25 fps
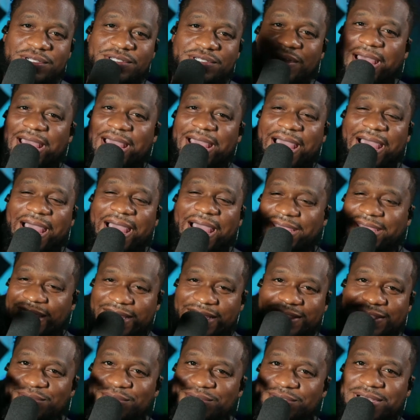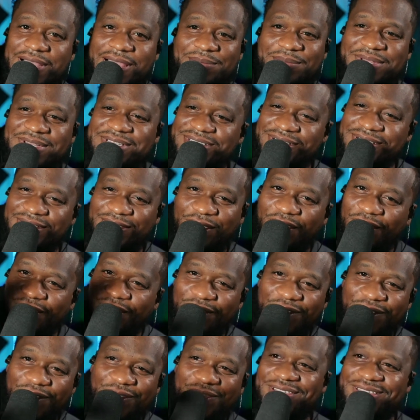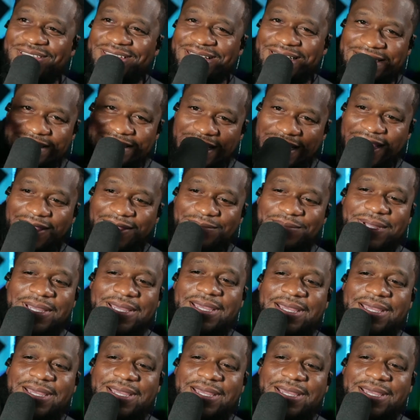So I get those comments all the time.